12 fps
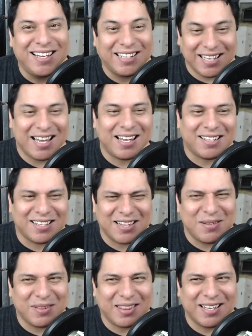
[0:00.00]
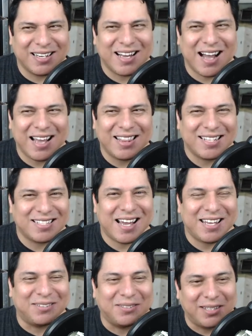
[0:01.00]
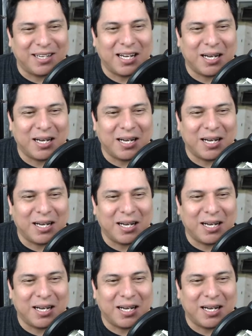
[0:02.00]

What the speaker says: Yeah, the guy in the title.